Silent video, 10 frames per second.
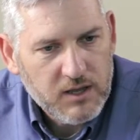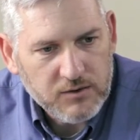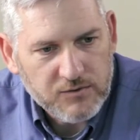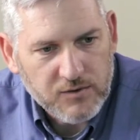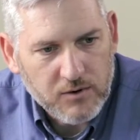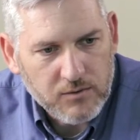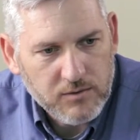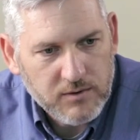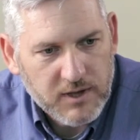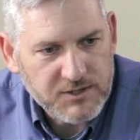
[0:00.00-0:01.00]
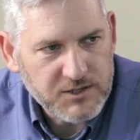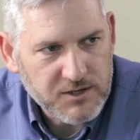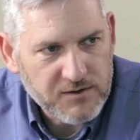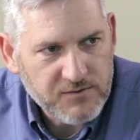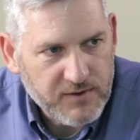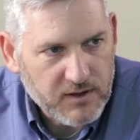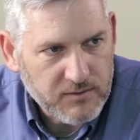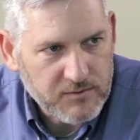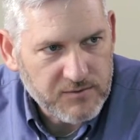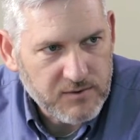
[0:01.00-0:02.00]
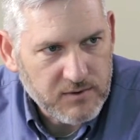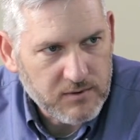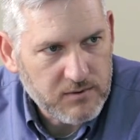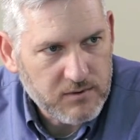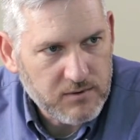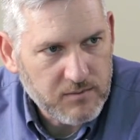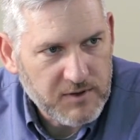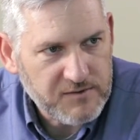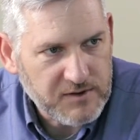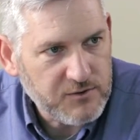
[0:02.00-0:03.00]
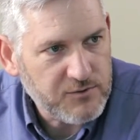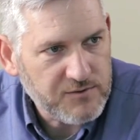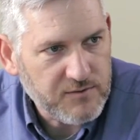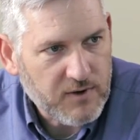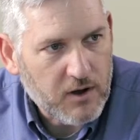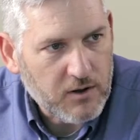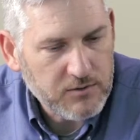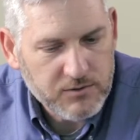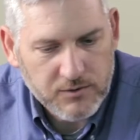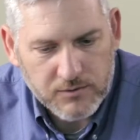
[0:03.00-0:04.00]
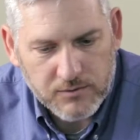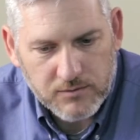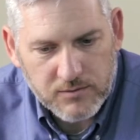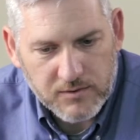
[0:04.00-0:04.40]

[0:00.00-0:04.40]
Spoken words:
And so HHS felt it was in the best interest of all to